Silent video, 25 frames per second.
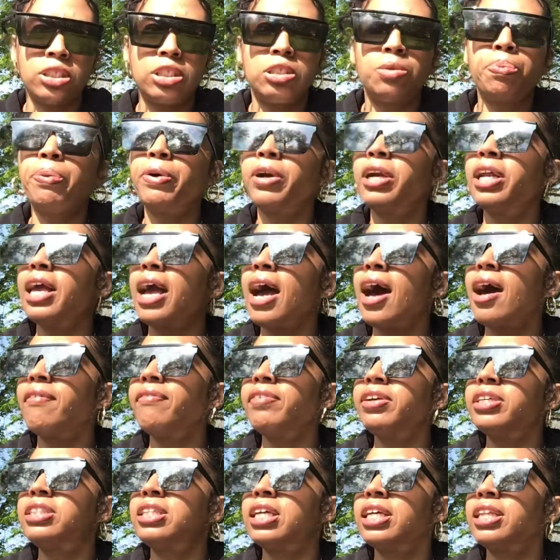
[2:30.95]
It's pretty
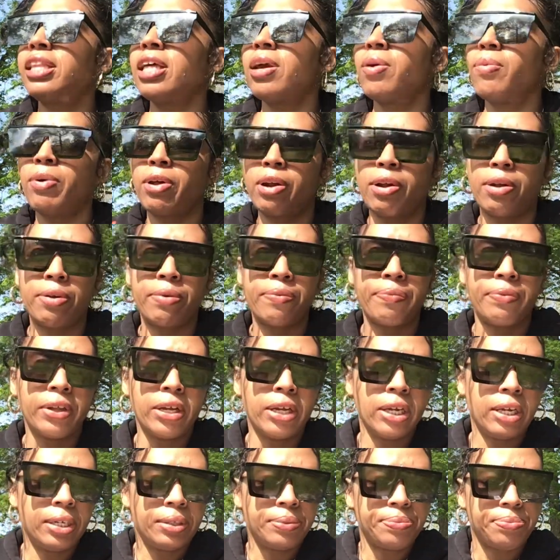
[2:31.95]
obvious that they want to,
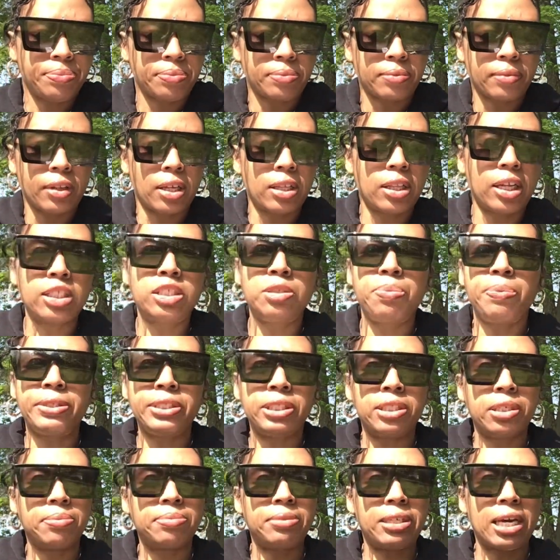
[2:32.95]
let's spend
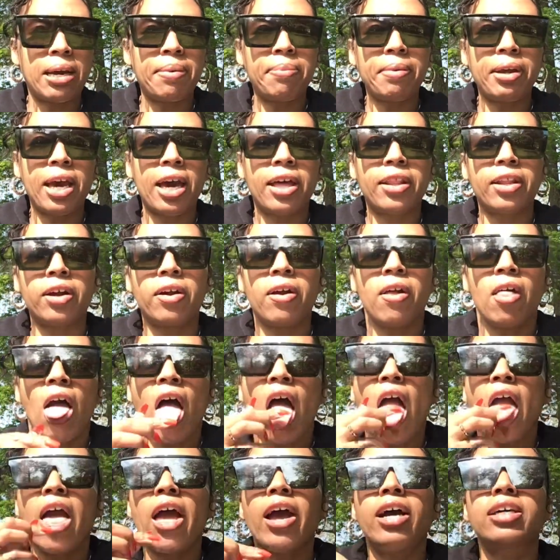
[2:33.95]
some time together.
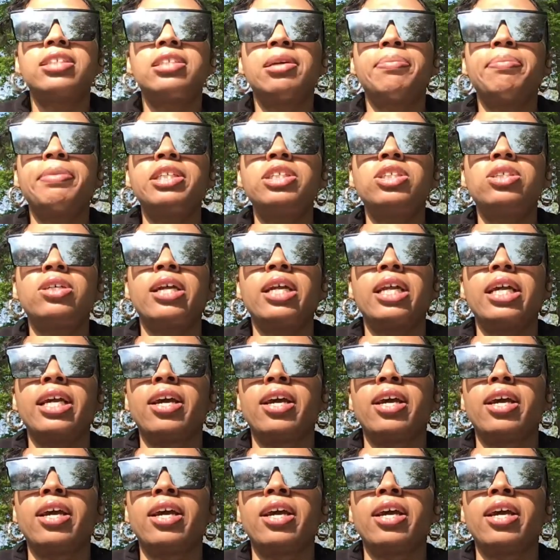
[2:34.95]
Yeah, somebody's trying to